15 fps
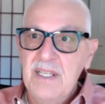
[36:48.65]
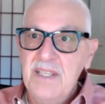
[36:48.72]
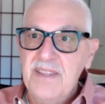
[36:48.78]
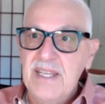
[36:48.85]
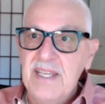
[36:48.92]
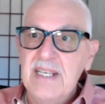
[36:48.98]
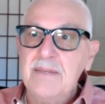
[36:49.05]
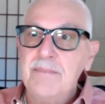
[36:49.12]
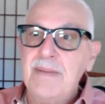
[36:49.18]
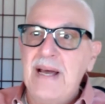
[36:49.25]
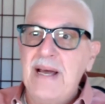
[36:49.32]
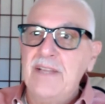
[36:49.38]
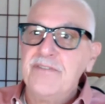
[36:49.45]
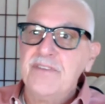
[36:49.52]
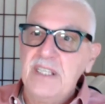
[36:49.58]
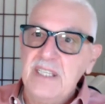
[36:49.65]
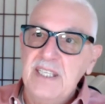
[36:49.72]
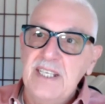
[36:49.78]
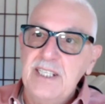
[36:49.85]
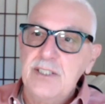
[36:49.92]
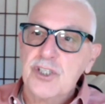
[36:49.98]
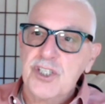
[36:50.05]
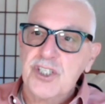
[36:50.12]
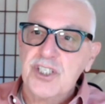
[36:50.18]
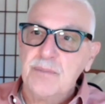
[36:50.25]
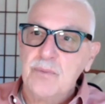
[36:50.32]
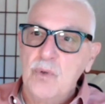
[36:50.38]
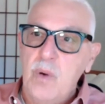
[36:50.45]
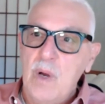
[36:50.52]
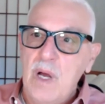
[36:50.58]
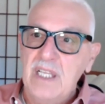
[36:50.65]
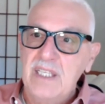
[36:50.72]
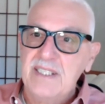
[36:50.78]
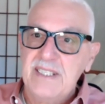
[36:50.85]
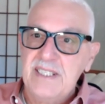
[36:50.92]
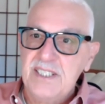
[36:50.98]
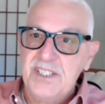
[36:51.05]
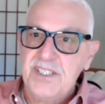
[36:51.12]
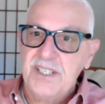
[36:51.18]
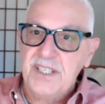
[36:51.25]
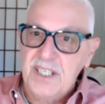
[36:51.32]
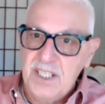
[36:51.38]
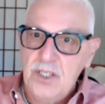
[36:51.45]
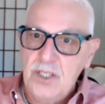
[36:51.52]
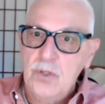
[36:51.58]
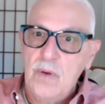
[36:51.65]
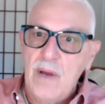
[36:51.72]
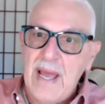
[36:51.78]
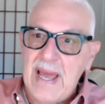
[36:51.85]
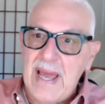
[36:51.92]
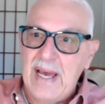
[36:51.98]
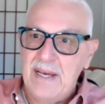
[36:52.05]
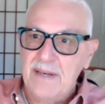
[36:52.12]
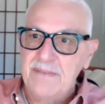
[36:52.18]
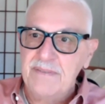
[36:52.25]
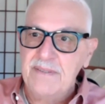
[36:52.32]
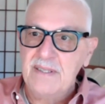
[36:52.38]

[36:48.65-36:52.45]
think about the leadership qualities that you have